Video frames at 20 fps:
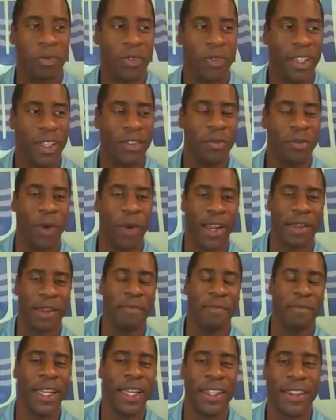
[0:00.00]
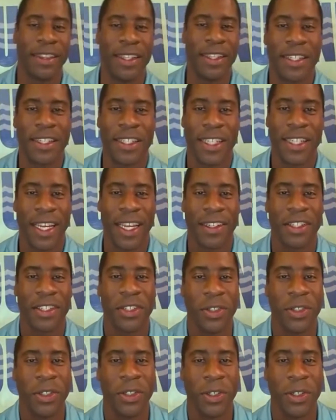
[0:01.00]
recommended this set to
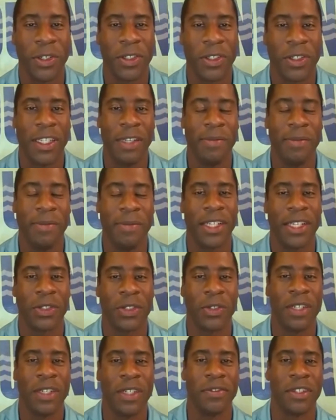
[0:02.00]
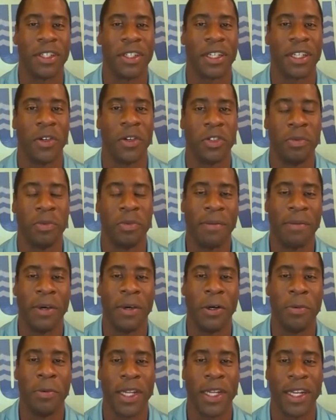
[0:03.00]
your teammates or even to Coach Bob
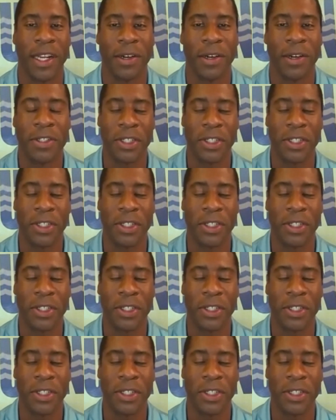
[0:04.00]
Bowman at Arizona